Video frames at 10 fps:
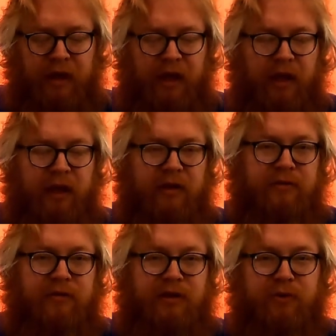
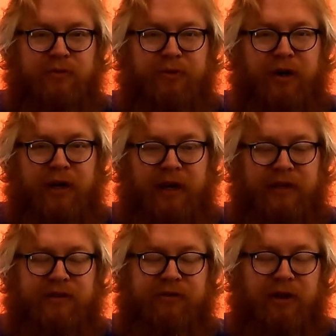And this one's pretty, it has
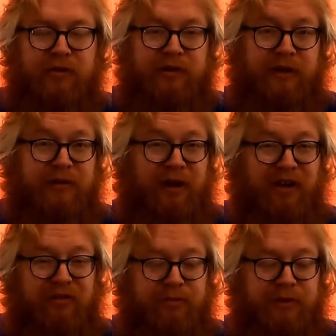different colors in it. Not
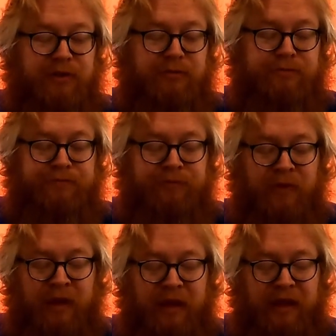all of them do,
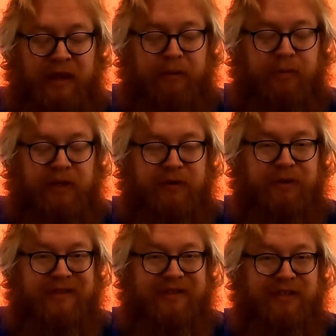but that's
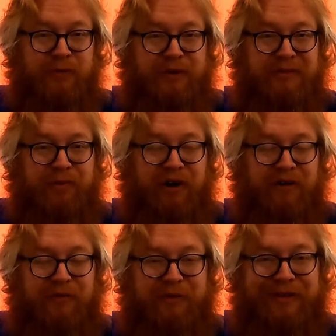because this one is part
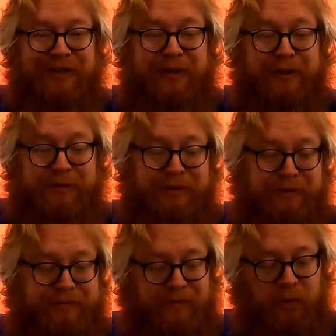of one of the clues,
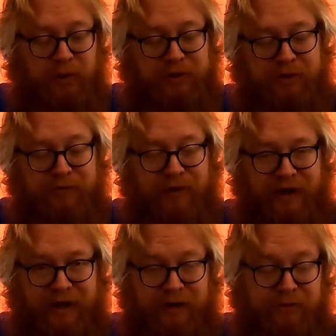which you
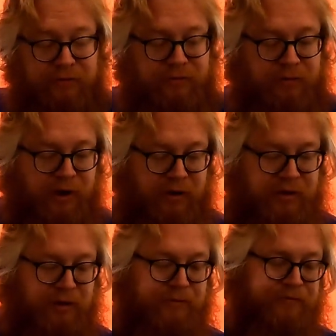find out partway
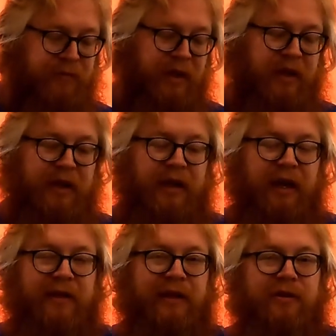through.
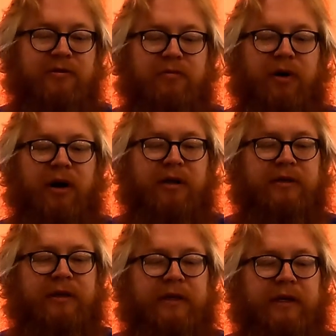And then there's the
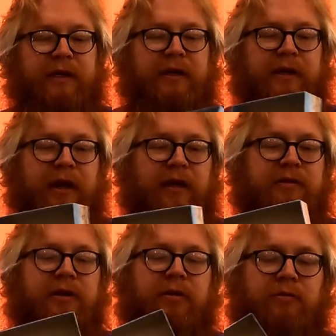box. And
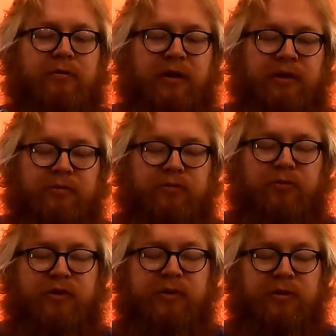so
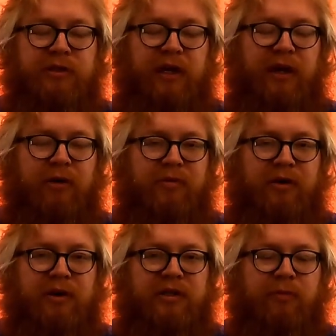most people just say, oh,
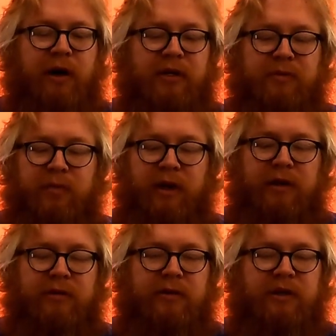look, it's a box. But
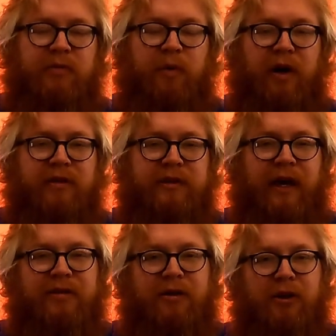this box
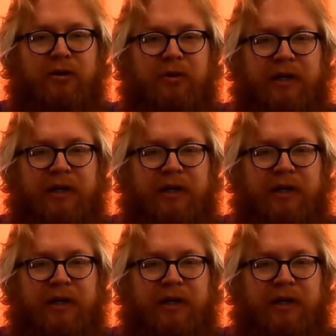has a clue